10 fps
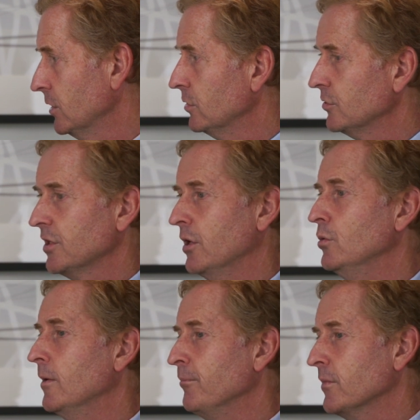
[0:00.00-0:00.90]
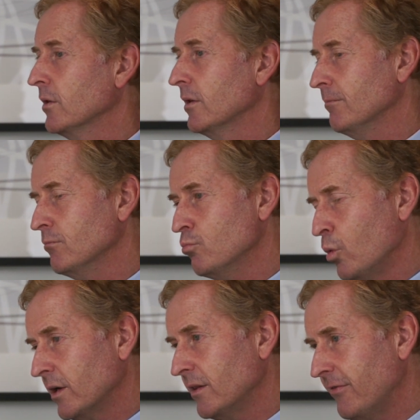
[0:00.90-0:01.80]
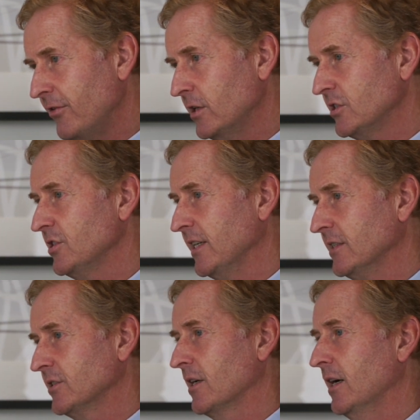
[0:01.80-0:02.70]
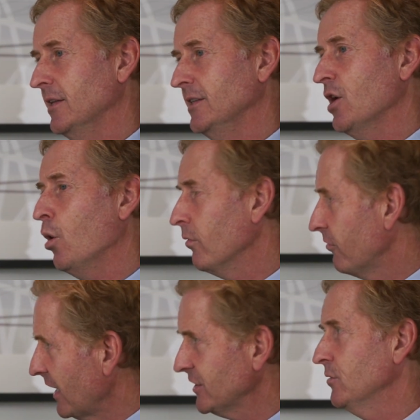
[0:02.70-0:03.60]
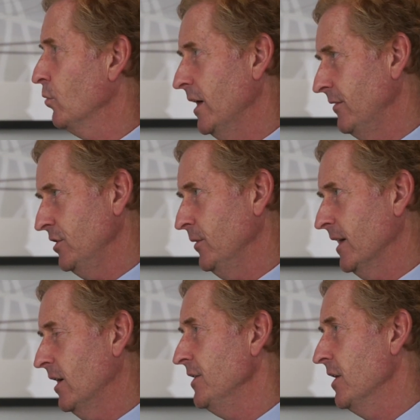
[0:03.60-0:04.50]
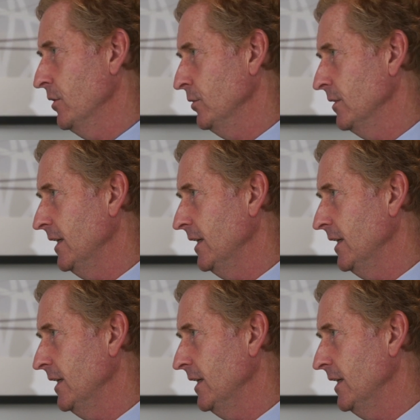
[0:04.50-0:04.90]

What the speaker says: So one of the first things, and the old-fashioned way of doing it, I know,